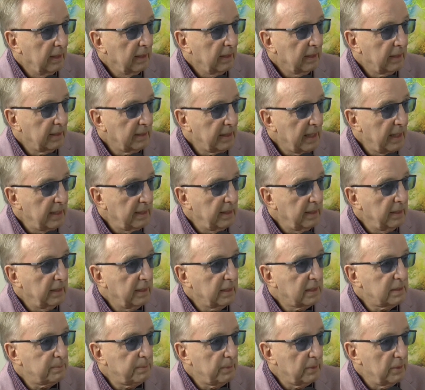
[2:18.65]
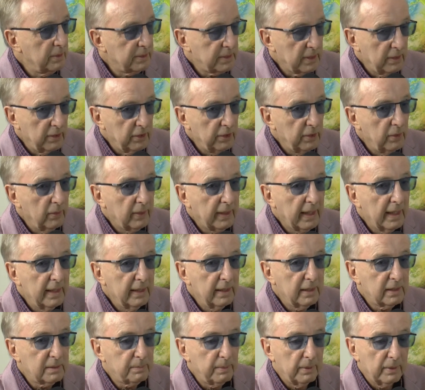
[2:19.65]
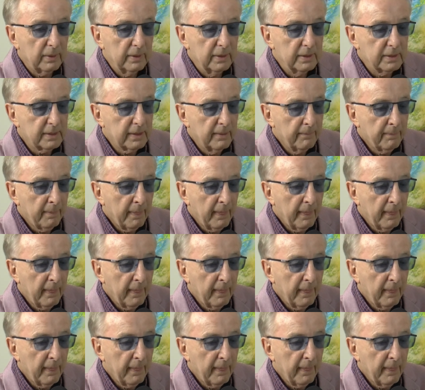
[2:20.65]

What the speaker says: Canadian experience, and the UK experience.